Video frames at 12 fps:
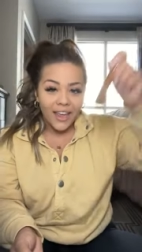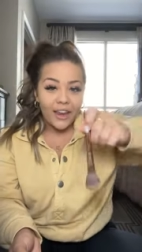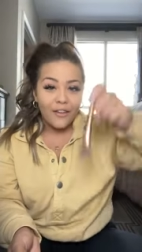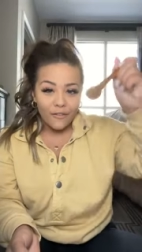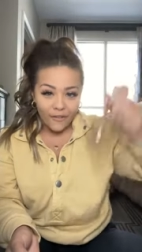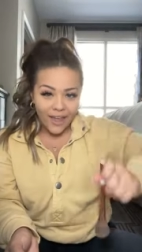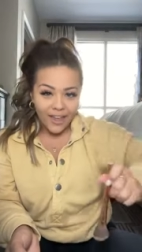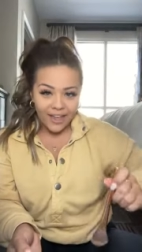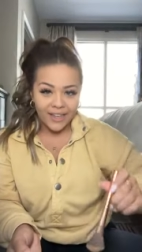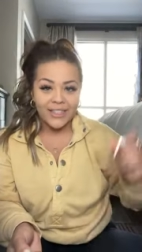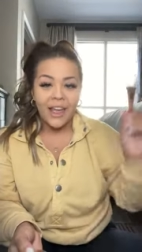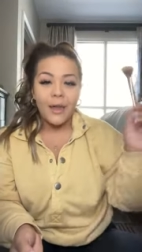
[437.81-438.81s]
in
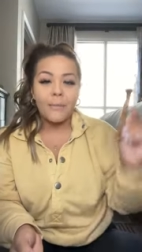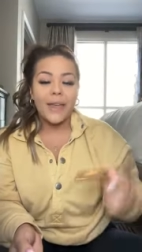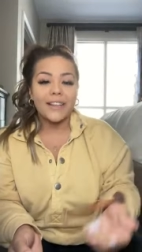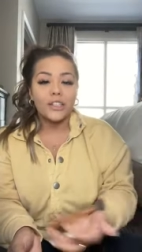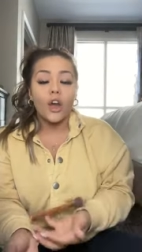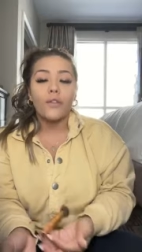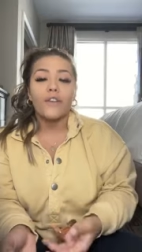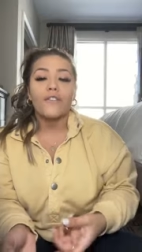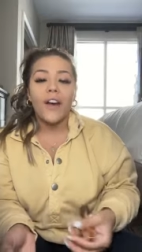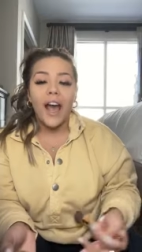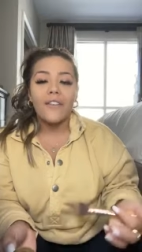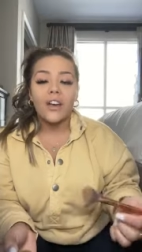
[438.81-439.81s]
Vegas makes over
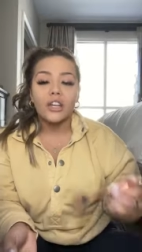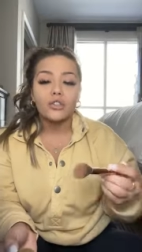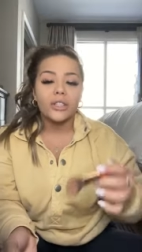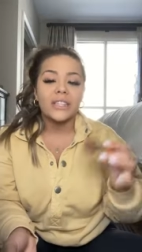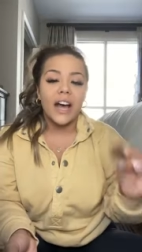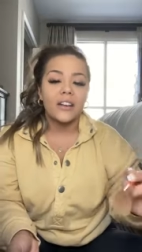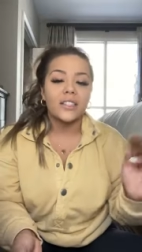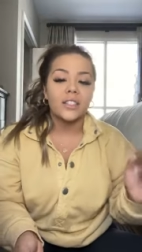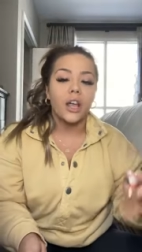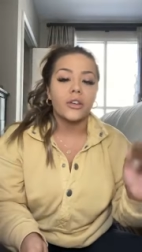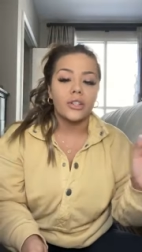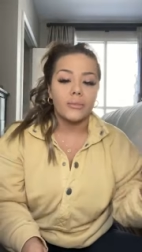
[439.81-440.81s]

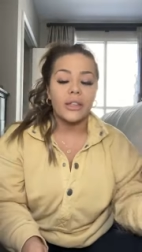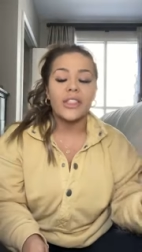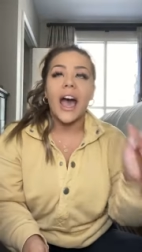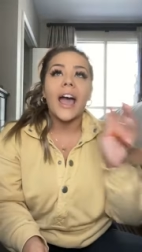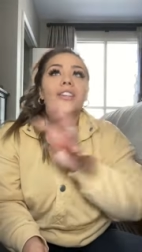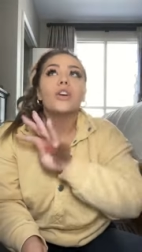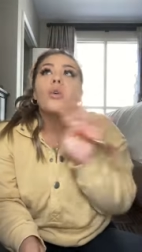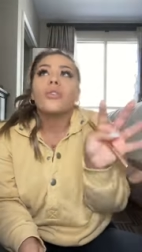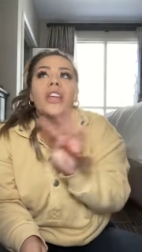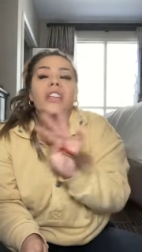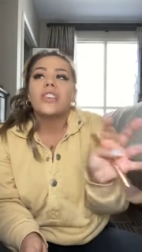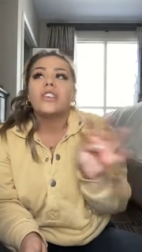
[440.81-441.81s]
$500,000 a month. I don't
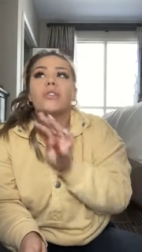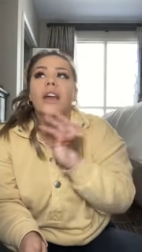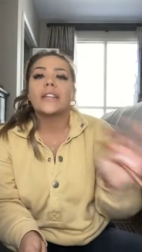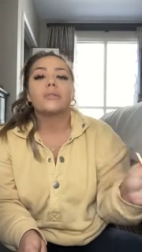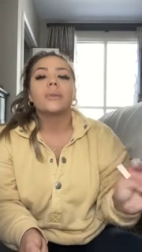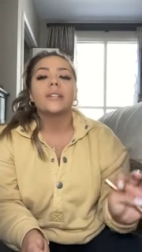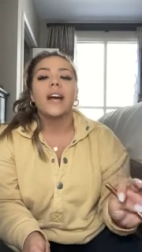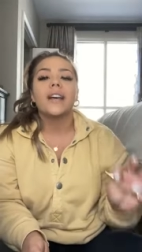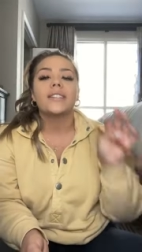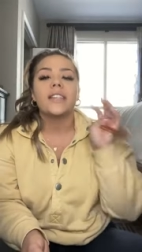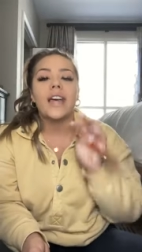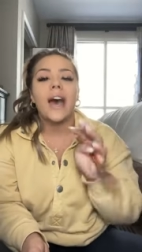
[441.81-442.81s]
think that you guys
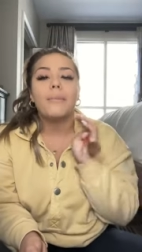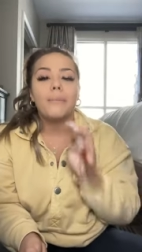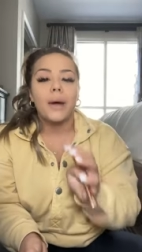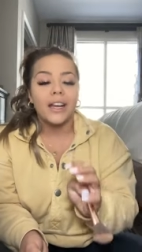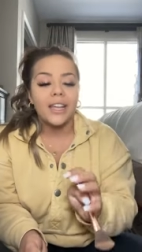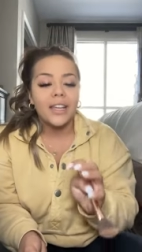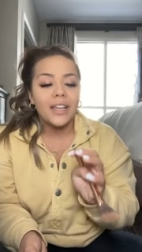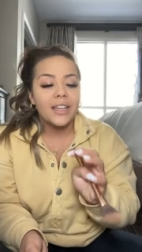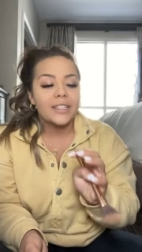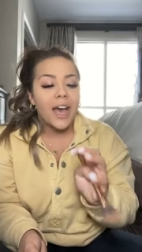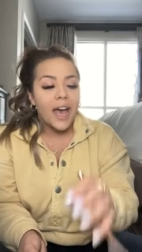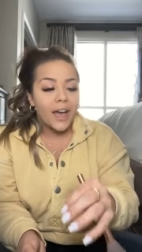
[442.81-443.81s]
realize that that money
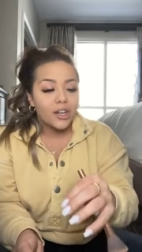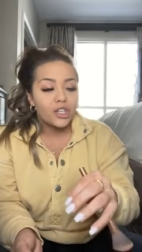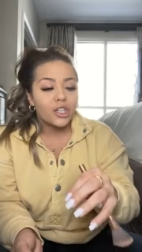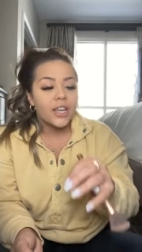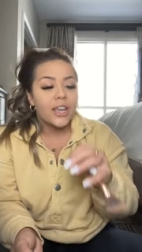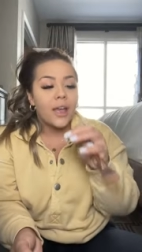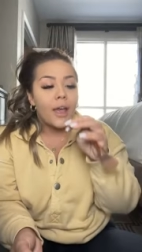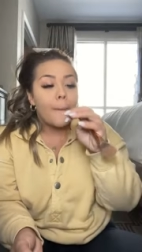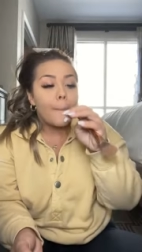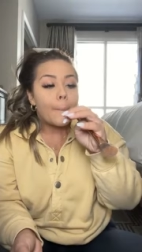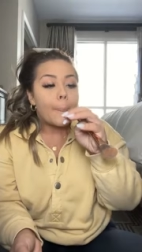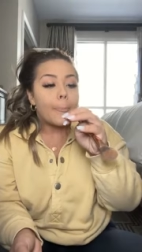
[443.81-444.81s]
is actually
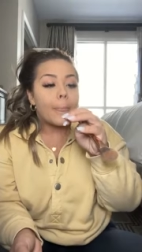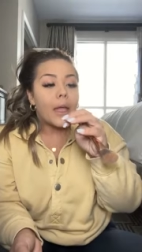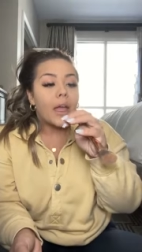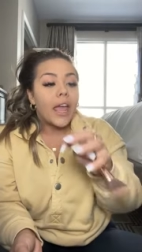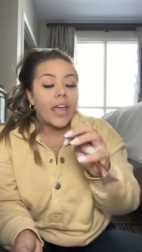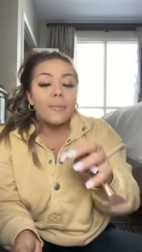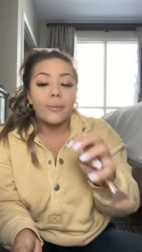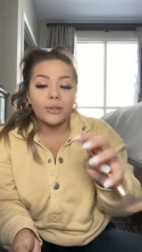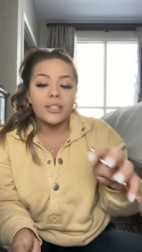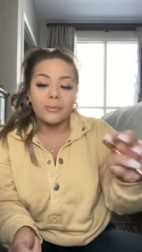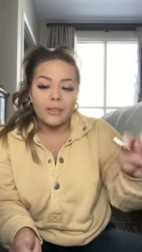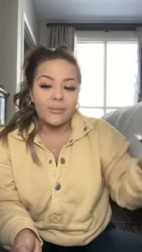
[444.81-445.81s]
able
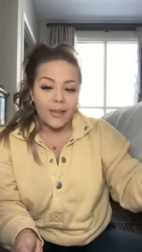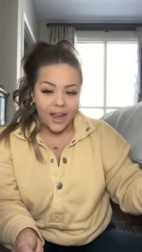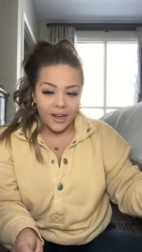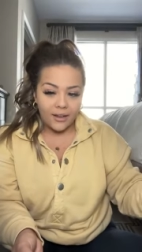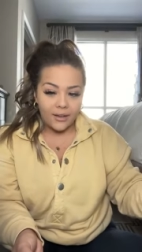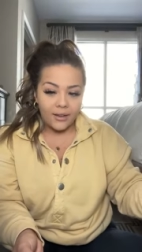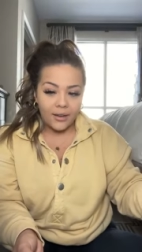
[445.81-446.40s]
to be made.